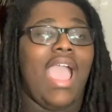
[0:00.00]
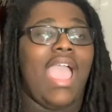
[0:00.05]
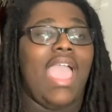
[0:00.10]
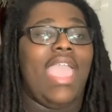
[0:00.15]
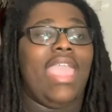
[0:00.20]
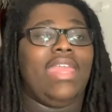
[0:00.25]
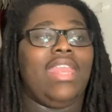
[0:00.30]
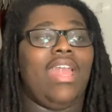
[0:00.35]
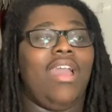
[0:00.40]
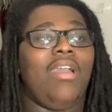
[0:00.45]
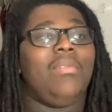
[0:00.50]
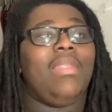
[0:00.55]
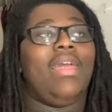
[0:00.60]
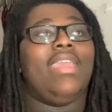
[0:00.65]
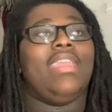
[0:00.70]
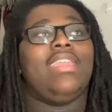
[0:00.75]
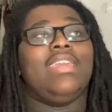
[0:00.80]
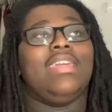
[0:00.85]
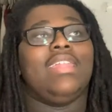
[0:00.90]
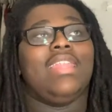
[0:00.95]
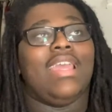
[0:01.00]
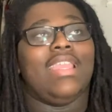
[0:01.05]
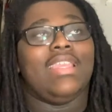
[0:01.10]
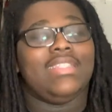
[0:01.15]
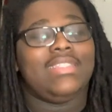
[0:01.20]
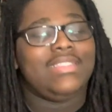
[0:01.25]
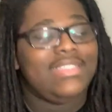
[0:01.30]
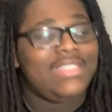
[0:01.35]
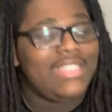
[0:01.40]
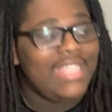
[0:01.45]
And I'm like, here, like,
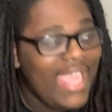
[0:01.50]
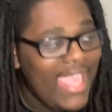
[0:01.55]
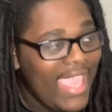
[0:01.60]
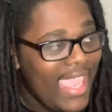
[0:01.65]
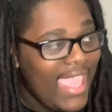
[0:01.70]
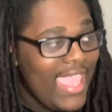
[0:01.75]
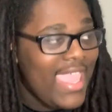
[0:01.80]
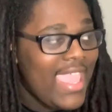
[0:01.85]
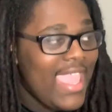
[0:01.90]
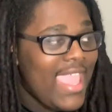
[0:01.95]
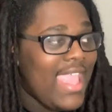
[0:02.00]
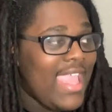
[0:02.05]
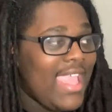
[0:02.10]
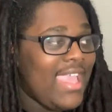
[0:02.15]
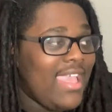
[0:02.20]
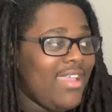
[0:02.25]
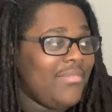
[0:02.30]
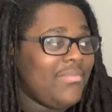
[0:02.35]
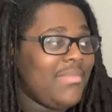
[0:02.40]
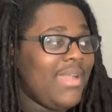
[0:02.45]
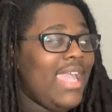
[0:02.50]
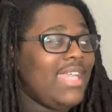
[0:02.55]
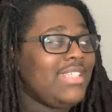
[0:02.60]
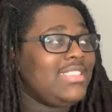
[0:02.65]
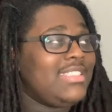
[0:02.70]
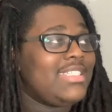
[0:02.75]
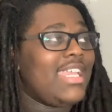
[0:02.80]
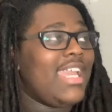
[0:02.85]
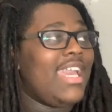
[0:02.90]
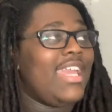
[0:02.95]
damn, I
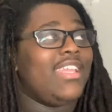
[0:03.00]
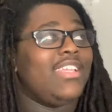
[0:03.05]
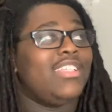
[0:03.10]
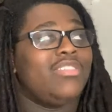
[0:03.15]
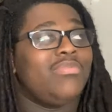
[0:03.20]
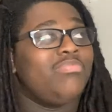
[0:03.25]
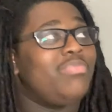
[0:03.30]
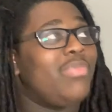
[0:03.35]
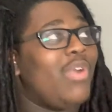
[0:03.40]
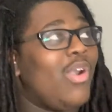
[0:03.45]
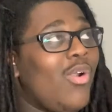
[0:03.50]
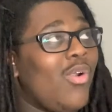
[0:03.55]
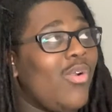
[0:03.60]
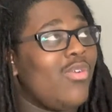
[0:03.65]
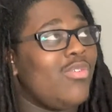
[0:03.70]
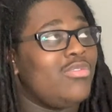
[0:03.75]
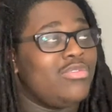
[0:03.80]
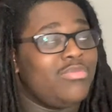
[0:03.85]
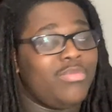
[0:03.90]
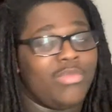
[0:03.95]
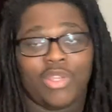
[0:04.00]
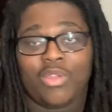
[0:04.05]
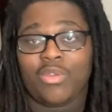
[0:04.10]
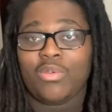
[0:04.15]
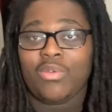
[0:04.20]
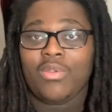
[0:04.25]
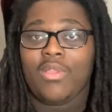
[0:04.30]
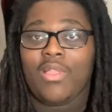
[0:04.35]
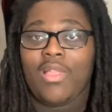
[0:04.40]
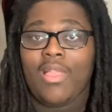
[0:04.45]
just got exposed,
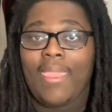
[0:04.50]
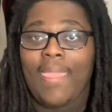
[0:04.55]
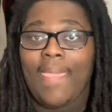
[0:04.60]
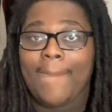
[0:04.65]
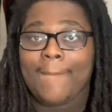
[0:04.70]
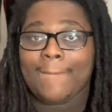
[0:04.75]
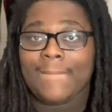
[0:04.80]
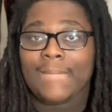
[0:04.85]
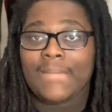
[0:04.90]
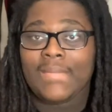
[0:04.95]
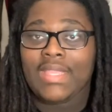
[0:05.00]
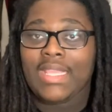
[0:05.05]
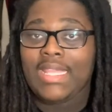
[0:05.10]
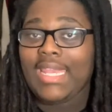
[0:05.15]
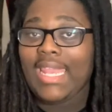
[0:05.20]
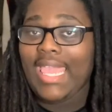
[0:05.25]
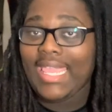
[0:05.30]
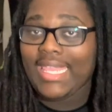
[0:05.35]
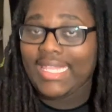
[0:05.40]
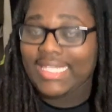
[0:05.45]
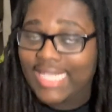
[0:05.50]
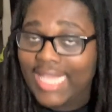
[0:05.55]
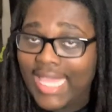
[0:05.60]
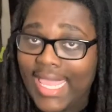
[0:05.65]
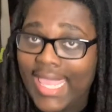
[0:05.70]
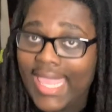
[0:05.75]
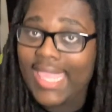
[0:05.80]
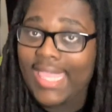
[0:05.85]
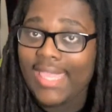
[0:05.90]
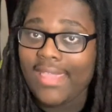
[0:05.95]
bro. Like,
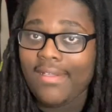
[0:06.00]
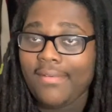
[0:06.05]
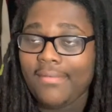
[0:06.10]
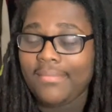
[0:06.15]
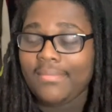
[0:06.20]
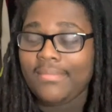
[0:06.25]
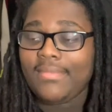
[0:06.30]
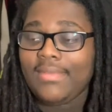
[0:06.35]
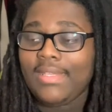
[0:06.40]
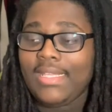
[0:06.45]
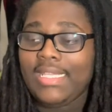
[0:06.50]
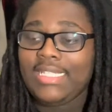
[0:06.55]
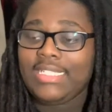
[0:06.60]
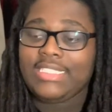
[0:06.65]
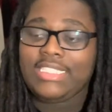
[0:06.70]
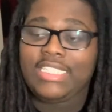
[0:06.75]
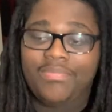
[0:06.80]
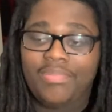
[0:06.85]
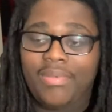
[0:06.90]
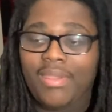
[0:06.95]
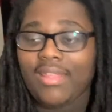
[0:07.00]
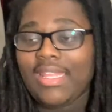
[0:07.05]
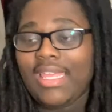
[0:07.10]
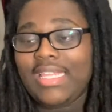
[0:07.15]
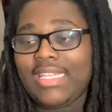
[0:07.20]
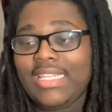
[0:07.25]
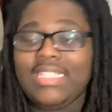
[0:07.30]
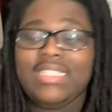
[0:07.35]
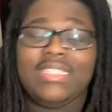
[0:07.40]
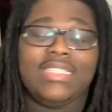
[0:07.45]
damn. She probably
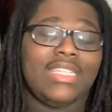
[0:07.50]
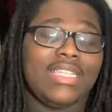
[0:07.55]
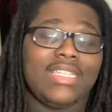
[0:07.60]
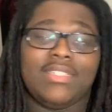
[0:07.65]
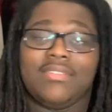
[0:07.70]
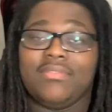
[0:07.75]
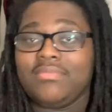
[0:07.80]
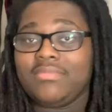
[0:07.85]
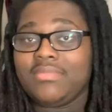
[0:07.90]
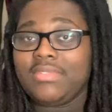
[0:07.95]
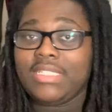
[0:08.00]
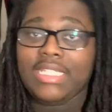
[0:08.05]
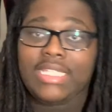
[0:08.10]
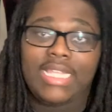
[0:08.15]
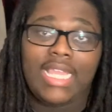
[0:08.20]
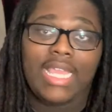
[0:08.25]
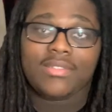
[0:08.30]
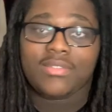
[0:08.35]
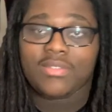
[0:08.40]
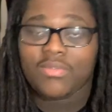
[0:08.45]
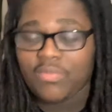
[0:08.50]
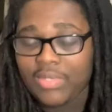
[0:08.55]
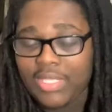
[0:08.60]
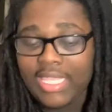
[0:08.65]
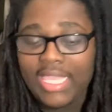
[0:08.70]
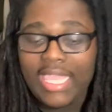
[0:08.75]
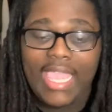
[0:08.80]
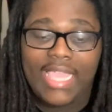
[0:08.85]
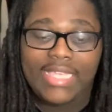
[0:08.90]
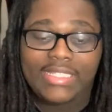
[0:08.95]
like, this nigga, man, he got some
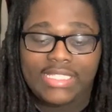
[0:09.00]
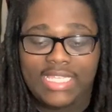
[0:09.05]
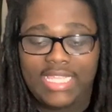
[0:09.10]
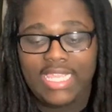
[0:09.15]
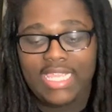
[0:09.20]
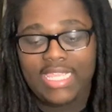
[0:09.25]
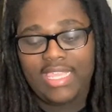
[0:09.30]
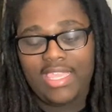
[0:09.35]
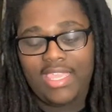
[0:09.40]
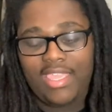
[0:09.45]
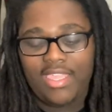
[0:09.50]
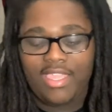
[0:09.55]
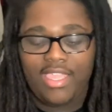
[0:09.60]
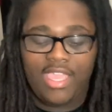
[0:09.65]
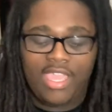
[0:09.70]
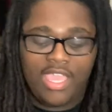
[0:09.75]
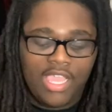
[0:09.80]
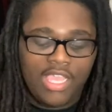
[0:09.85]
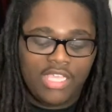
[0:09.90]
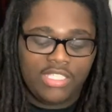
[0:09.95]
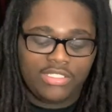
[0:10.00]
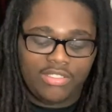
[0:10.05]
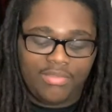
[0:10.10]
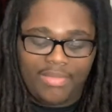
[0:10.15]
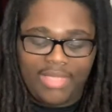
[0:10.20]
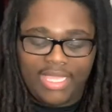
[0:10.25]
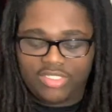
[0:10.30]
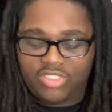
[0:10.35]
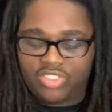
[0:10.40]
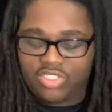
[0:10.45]
weak ass head game. So
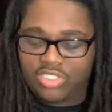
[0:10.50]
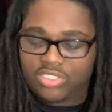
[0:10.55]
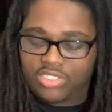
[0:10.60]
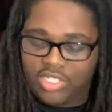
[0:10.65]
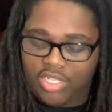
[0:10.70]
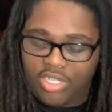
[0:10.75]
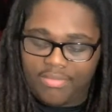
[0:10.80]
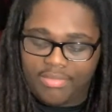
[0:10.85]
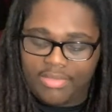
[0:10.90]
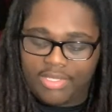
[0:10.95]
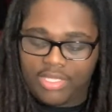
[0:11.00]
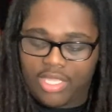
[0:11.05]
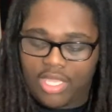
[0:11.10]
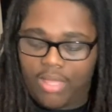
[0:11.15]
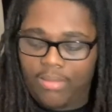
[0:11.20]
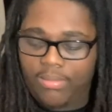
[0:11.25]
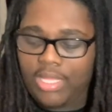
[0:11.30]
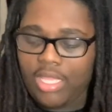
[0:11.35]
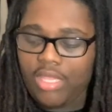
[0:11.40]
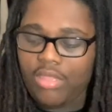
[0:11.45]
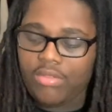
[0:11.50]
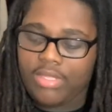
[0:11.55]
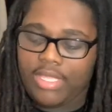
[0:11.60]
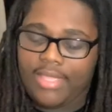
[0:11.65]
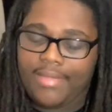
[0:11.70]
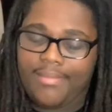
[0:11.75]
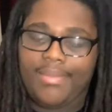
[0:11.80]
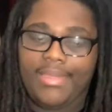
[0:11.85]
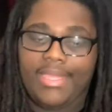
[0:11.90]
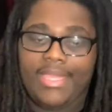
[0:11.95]
bad, she told me, I'm like,
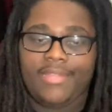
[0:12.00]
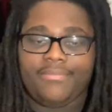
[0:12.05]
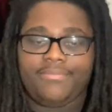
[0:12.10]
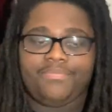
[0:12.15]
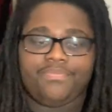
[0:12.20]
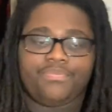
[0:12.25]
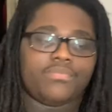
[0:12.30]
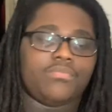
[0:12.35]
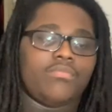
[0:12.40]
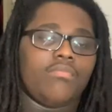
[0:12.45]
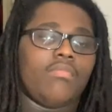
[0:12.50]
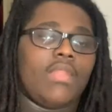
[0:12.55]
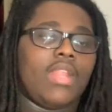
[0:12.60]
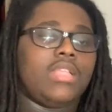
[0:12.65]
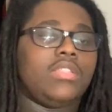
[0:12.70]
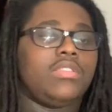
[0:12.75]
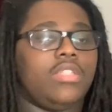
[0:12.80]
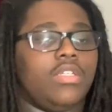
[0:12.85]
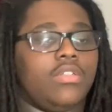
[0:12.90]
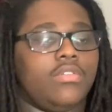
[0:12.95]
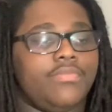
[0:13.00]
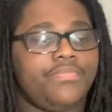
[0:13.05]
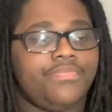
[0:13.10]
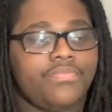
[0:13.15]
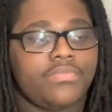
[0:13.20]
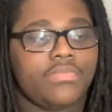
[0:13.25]
okay, bet. So,